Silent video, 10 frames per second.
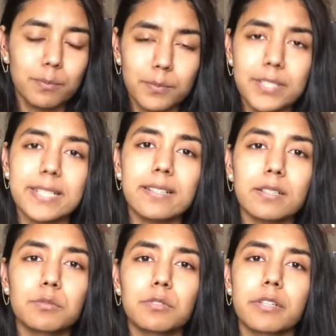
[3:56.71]
sitting
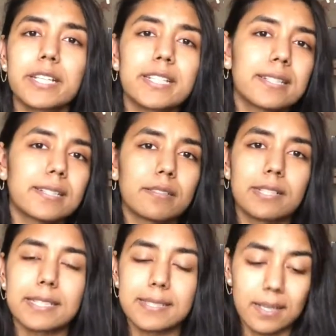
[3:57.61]
down, drawing it and
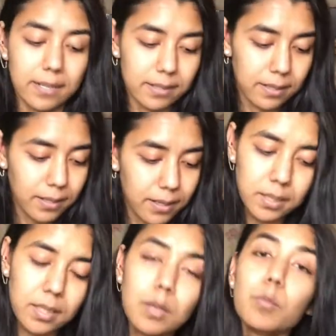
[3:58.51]
releasing it.
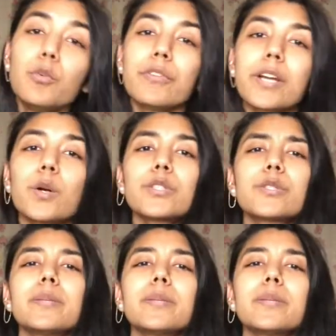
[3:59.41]
Moving on to the